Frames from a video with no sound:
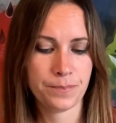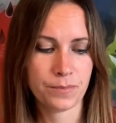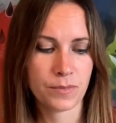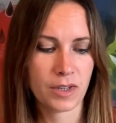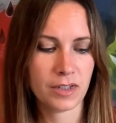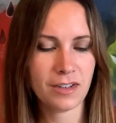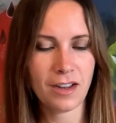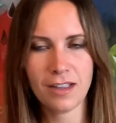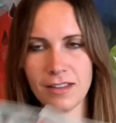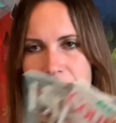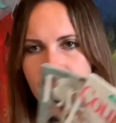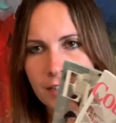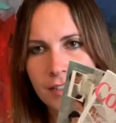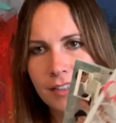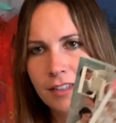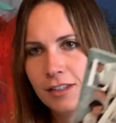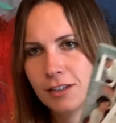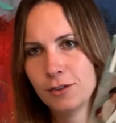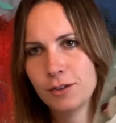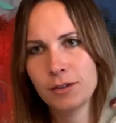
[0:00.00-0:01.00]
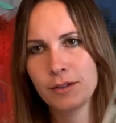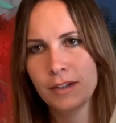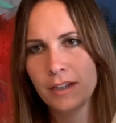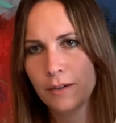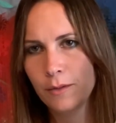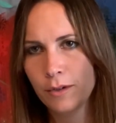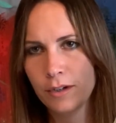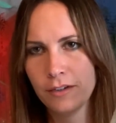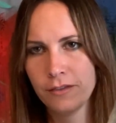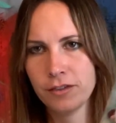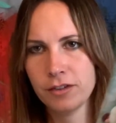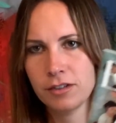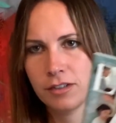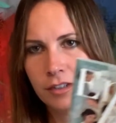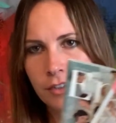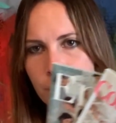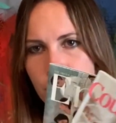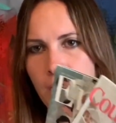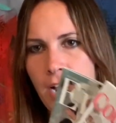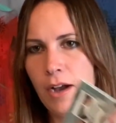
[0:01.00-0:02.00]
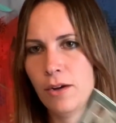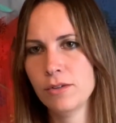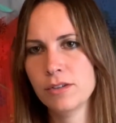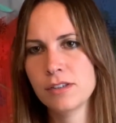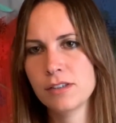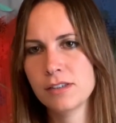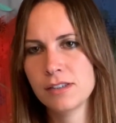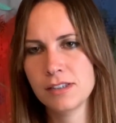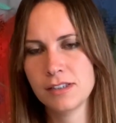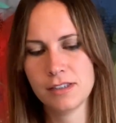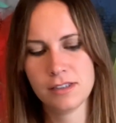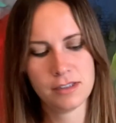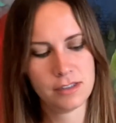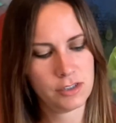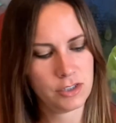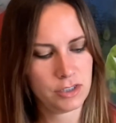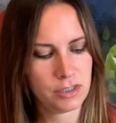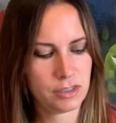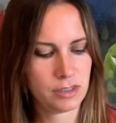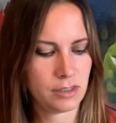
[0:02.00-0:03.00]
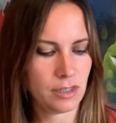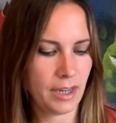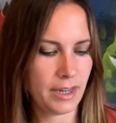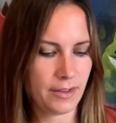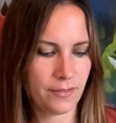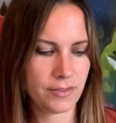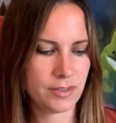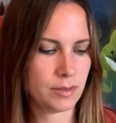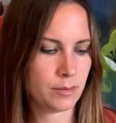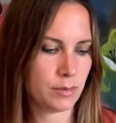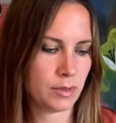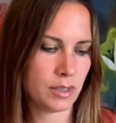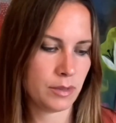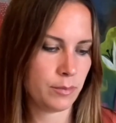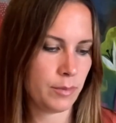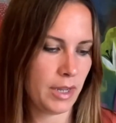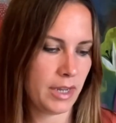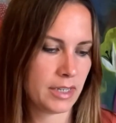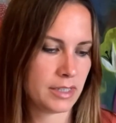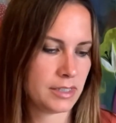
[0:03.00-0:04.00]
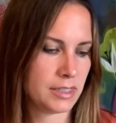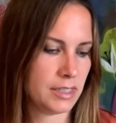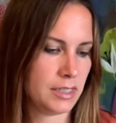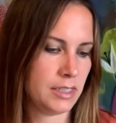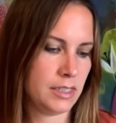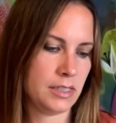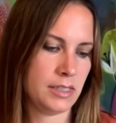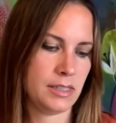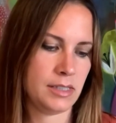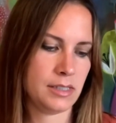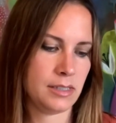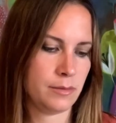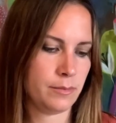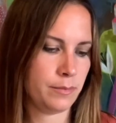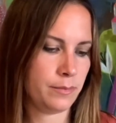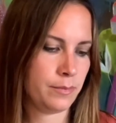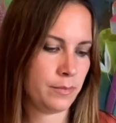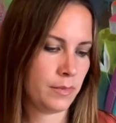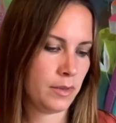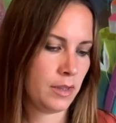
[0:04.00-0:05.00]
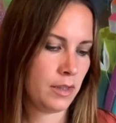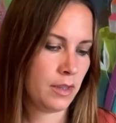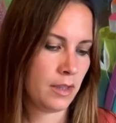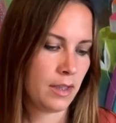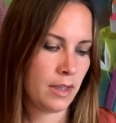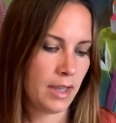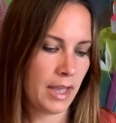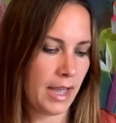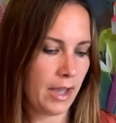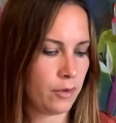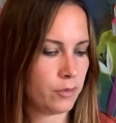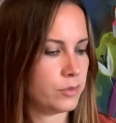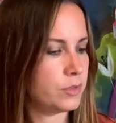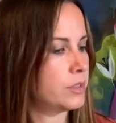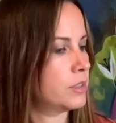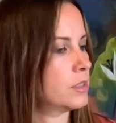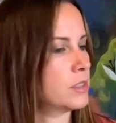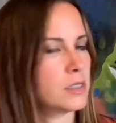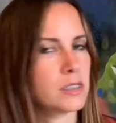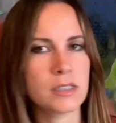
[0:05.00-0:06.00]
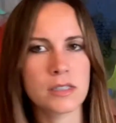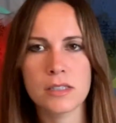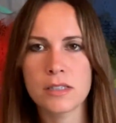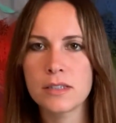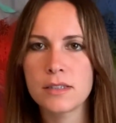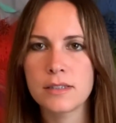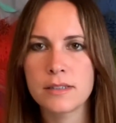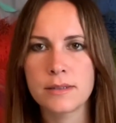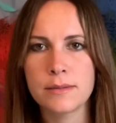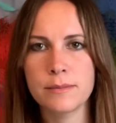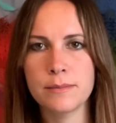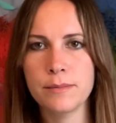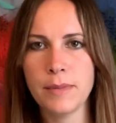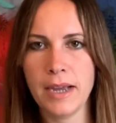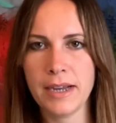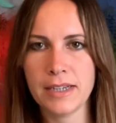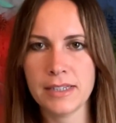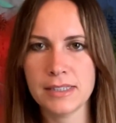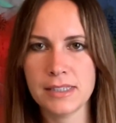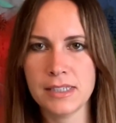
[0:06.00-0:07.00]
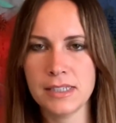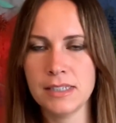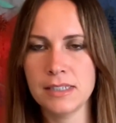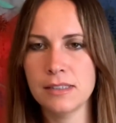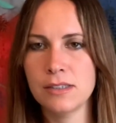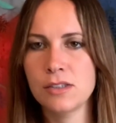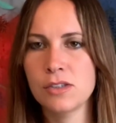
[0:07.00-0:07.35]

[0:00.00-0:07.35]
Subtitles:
Not these, you can get whatever's in your house. This is just, I have some kid magazines, some house magazines.